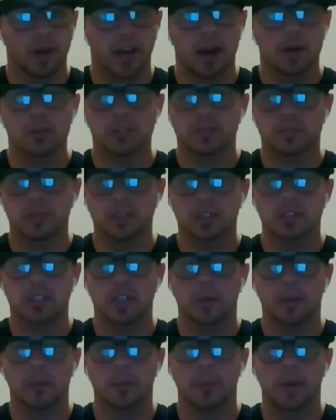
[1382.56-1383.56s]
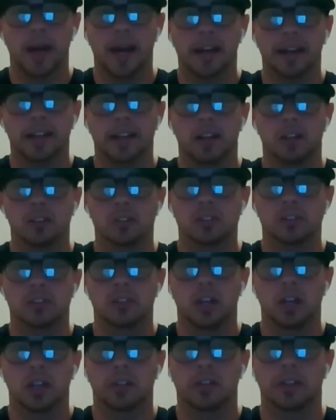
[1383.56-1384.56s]
I was first coming back and I was
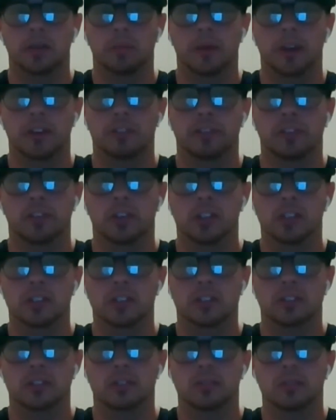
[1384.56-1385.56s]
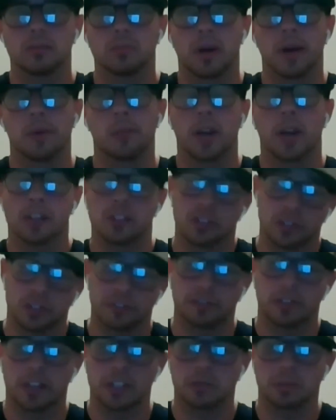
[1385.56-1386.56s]
struggling my
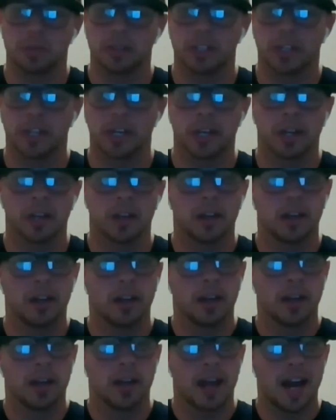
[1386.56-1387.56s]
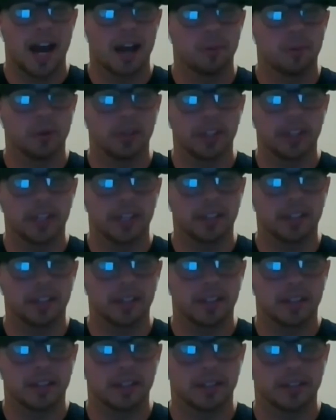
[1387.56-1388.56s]
redshirt freshman year, I
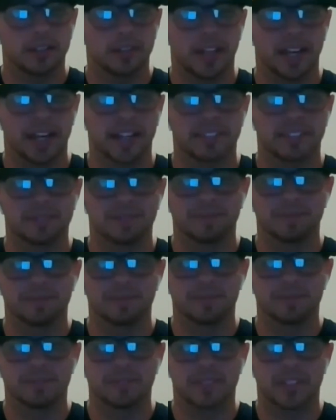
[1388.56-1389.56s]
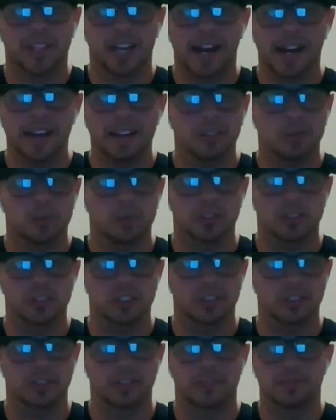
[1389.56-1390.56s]
really like kind of was
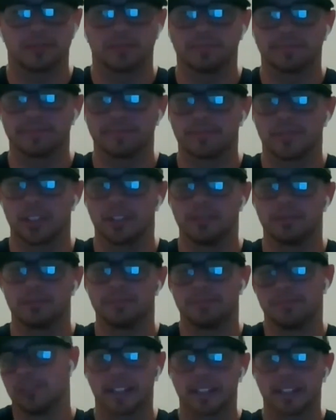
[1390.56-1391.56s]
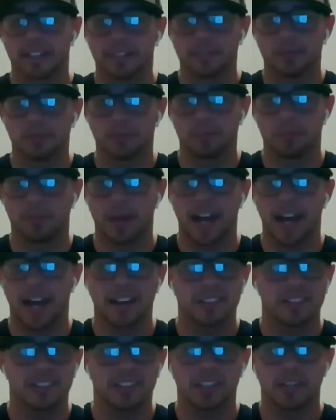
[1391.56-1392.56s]
just a jerk
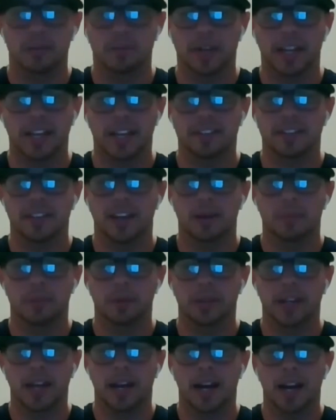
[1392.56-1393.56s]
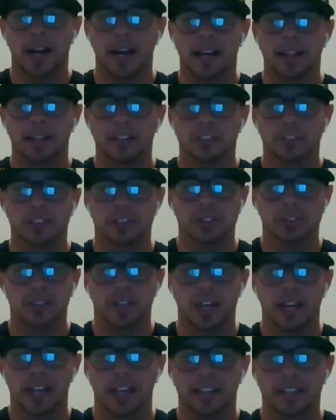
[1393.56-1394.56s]
and like bad teammate type of guy.
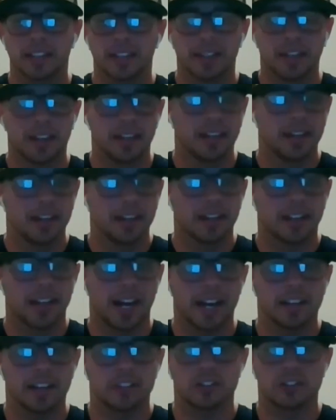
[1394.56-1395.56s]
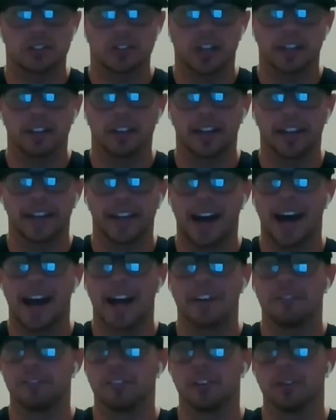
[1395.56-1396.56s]
Just like kind of just tried to like hide
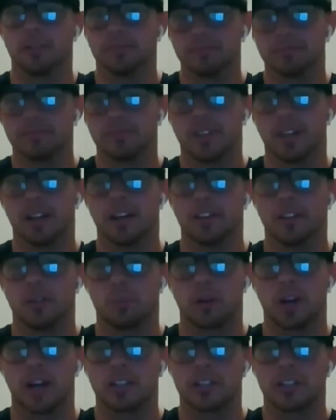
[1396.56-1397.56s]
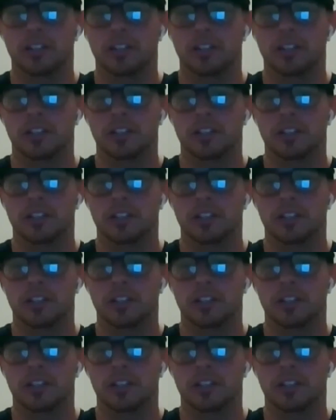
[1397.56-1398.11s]
from the pressure,